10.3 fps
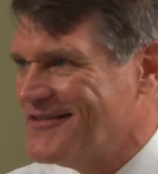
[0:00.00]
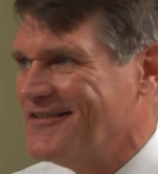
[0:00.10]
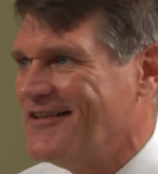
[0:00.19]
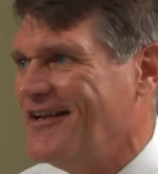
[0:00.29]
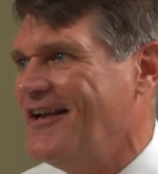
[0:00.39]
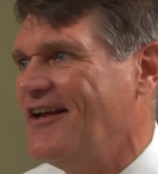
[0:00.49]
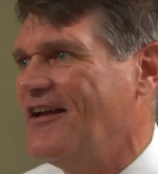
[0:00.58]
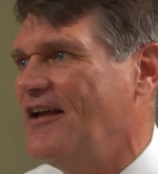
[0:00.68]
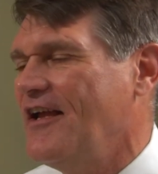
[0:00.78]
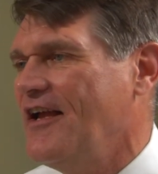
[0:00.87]

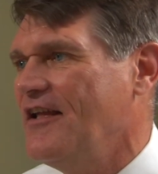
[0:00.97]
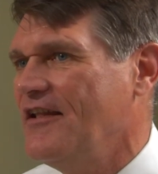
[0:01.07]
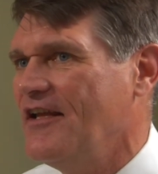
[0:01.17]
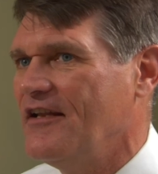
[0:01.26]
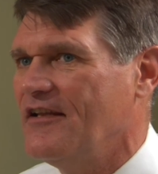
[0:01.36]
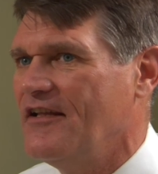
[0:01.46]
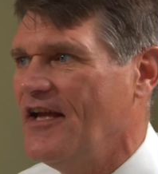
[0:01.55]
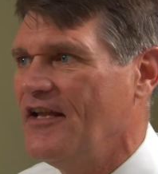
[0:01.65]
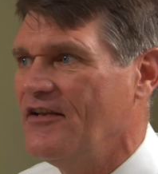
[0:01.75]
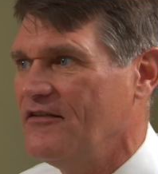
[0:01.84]
and
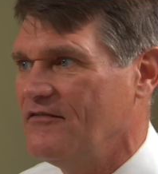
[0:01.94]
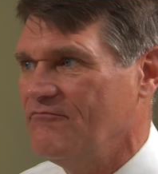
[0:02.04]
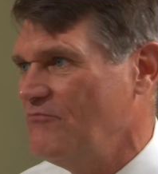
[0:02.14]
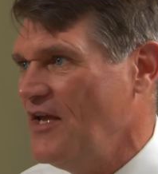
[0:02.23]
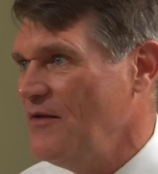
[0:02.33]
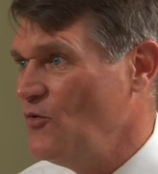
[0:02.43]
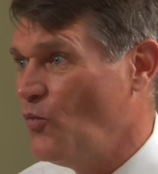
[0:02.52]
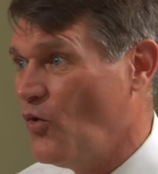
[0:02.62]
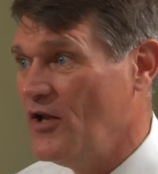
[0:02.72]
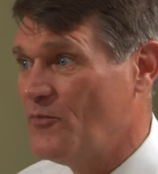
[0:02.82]
that maybe
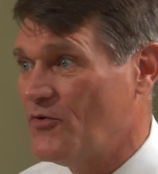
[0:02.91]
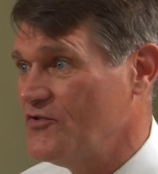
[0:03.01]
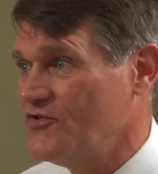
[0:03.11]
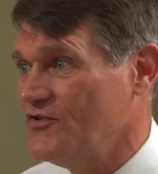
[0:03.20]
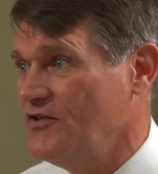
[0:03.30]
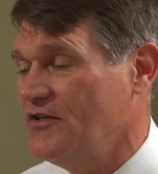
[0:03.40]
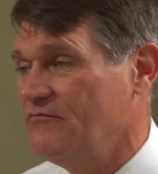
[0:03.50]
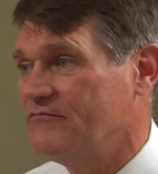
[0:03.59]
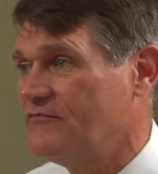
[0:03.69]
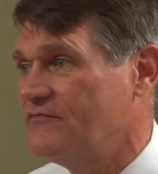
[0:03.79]
one person
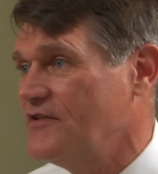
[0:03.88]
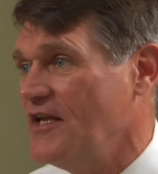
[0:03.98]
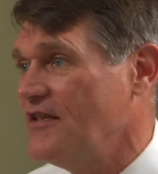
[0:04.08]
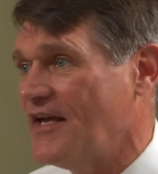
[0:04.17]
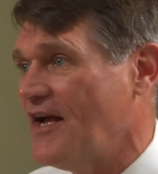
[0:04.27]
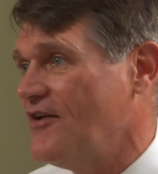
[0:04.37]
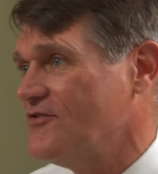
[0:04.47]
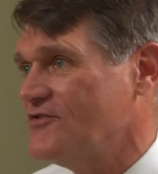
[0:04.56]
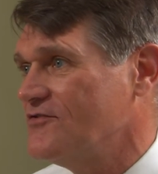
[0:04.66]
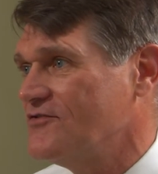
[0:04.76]
in
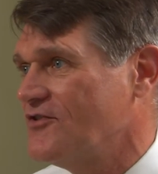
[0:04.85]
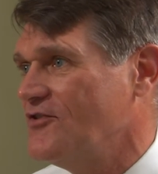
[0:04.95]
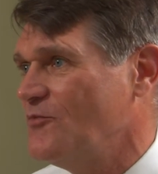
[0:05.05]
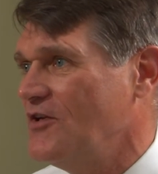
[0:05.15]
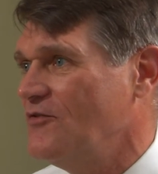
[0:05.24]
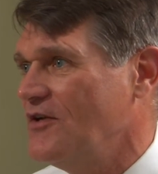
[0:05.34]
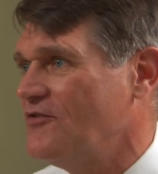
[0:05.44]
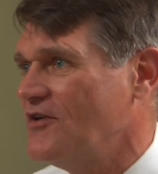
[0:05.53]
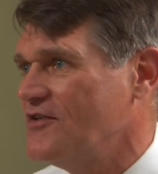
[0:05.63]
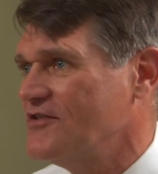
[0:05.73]
10,000 is going to be
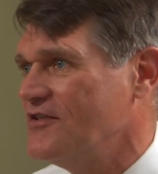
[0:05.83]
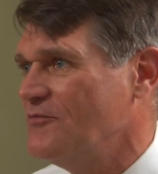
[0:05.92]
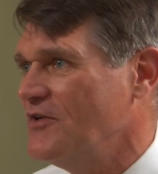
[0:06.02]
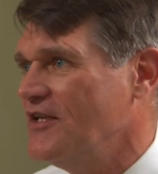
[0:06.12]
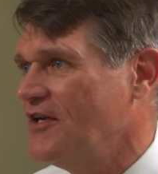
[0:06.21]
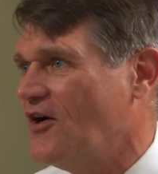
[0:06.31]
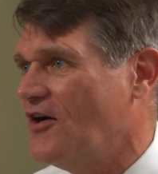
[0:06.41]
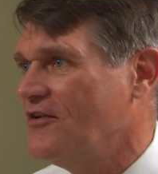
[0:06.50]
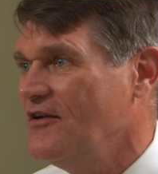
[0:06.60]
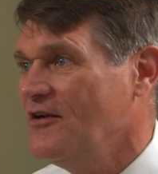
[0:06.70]
interested in bidding on,
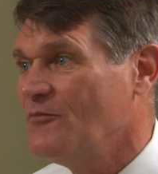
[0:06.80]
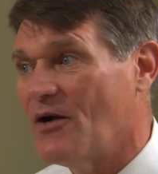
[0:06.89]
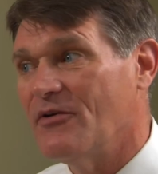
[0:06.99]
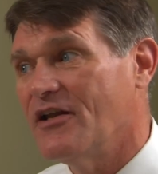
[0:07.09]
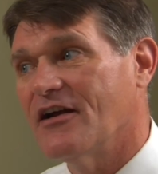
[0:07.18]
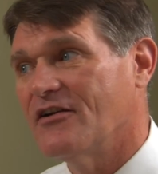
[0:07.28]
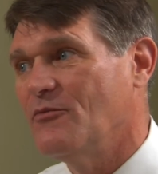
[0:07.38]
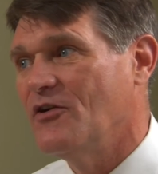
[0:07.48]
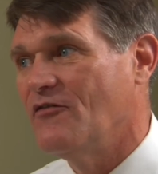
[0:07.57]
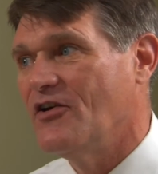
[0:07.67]
probably not going to
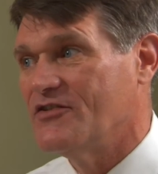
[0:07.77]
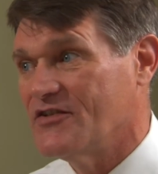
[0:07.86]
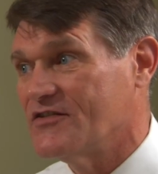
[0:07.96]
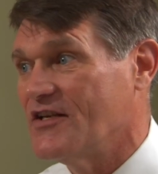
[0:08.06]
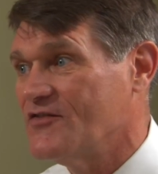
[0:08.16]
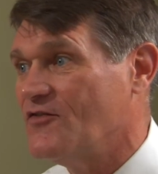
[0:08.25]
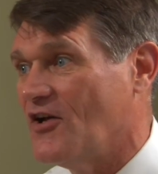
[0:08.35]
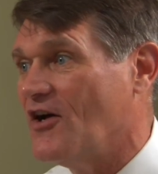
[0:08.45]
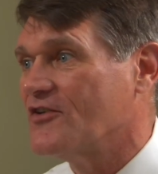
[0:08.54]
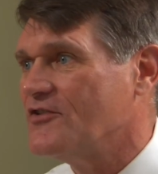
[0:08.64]
be a very successful
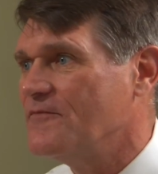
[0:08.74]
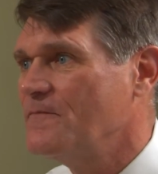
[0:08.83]
auction.